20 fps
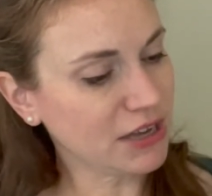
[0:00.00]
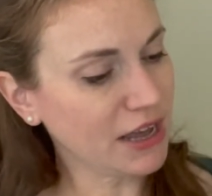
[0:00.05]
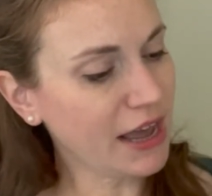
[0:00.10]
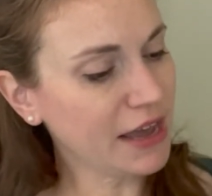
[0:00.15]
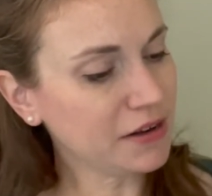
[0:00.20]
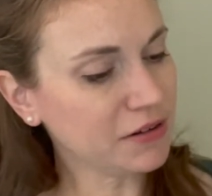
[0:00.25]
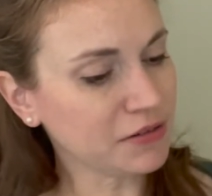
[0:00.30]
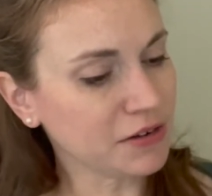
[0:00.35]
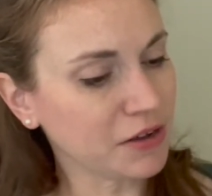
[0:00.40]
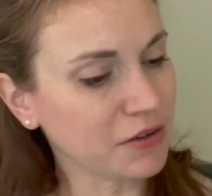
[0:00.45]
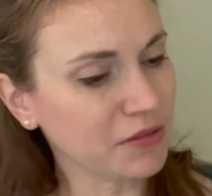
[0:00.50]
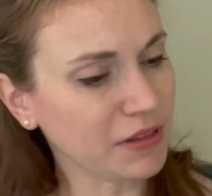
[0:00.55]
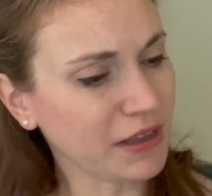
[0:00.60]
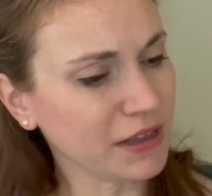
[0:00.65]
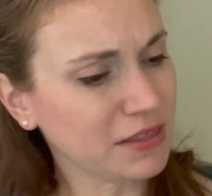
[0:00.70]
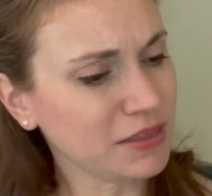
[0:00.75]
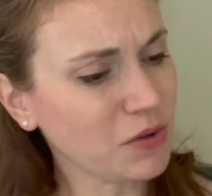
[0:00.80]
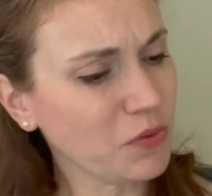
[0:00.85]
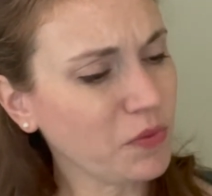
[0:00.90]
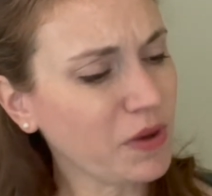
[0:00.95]
I don't know,
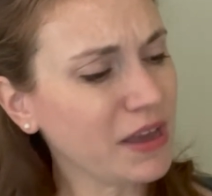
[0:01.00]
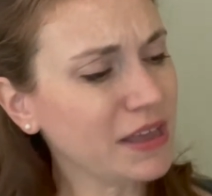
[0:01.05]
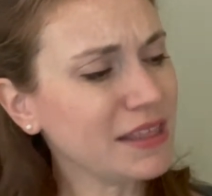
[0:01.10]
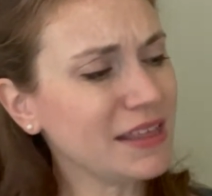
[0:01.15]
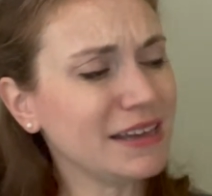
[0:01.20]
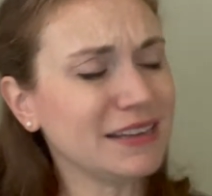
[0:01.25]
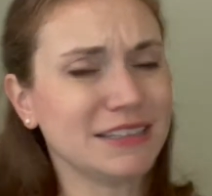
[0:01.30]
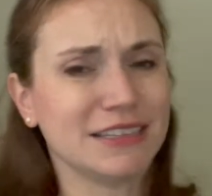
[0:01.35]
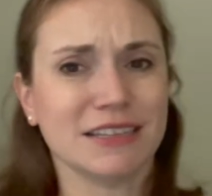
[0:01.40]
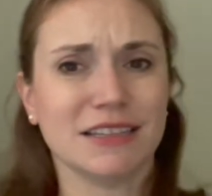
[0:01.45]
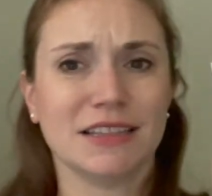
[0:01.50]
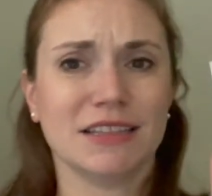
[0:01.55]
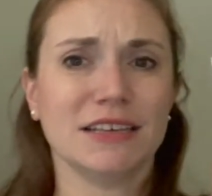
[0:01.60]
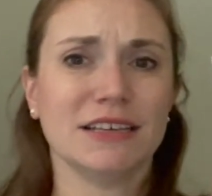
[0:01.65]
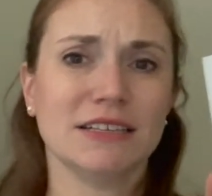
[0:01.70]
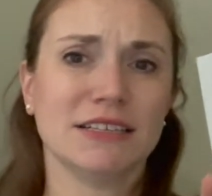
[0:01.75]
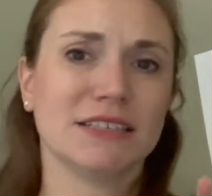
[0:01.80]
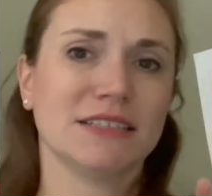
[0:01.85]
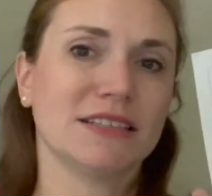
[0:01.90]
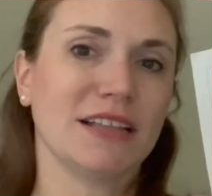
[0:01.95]
like the way they did
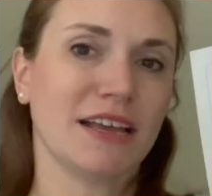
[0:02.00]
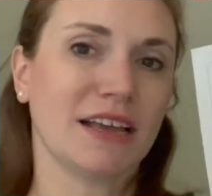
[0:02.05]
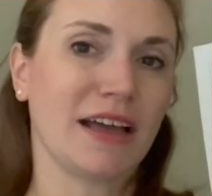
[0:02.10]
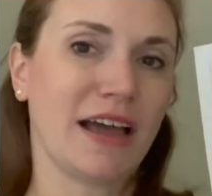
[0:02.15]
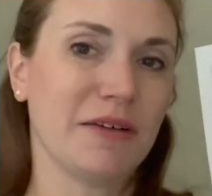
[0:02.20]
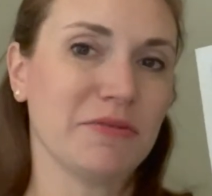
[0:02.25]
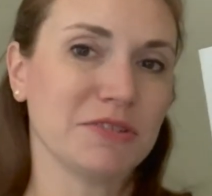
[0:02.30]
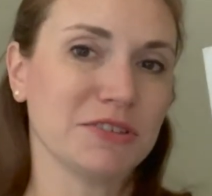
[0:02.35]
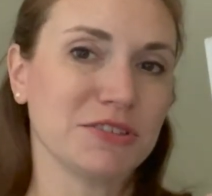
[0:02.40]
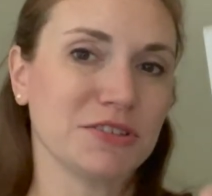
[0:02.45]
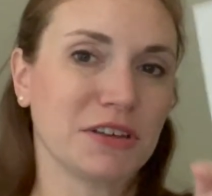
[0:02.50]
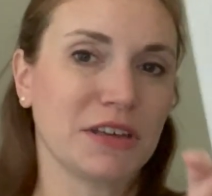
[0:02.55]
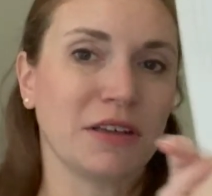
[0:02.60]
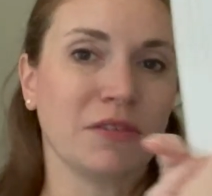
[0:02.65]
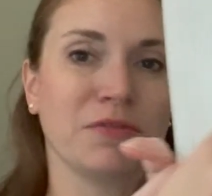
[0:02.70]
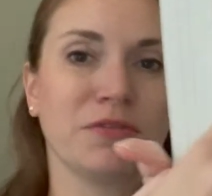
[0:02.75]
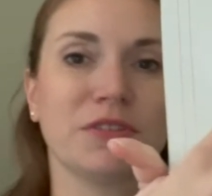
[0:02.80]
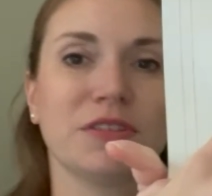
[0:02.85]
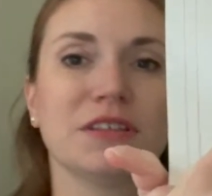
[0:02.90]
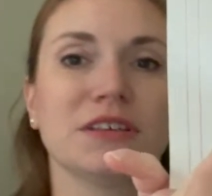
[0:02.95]
this, like I was
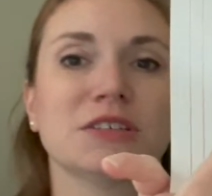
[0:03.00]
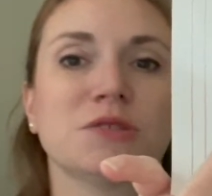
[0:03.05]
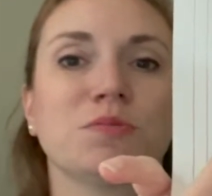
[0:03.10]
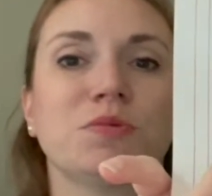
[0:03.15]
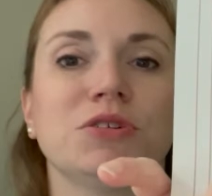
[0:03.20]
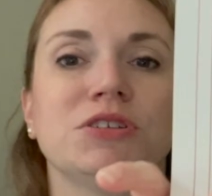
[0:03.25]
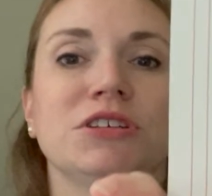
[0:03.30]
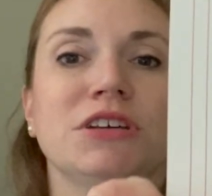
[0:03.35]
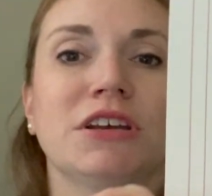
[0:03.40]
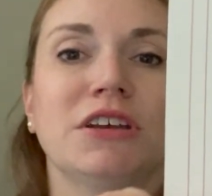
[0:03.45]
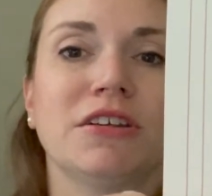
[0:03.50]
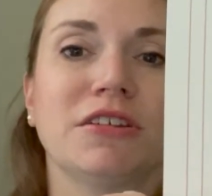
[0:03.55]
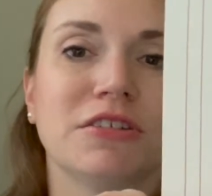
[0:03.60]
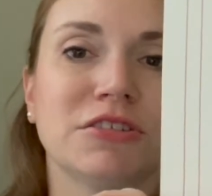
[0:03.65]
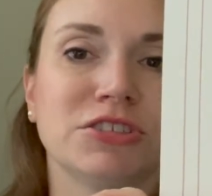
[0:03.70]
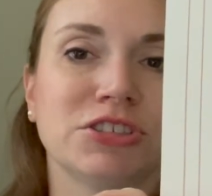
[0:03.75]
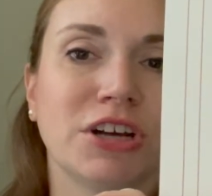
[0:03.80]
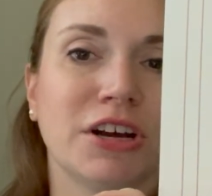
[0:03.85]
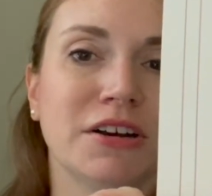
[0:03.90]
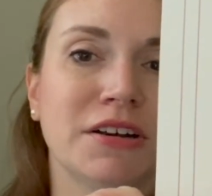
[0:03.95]
looking for this particular
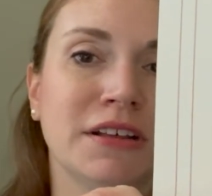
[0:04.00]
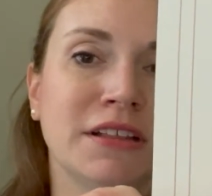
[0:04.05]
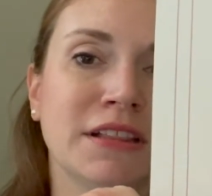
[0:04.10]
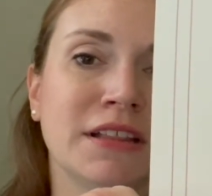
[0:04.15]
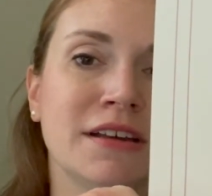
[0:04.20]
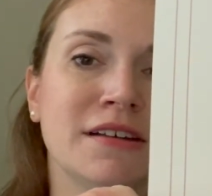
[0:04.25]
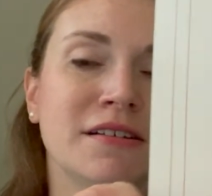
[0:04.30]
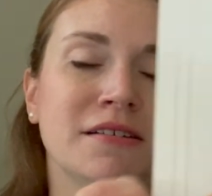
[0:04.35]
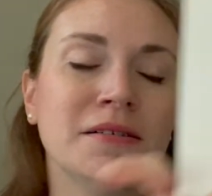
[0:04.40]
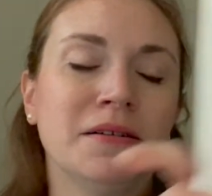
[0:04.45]
chart in there,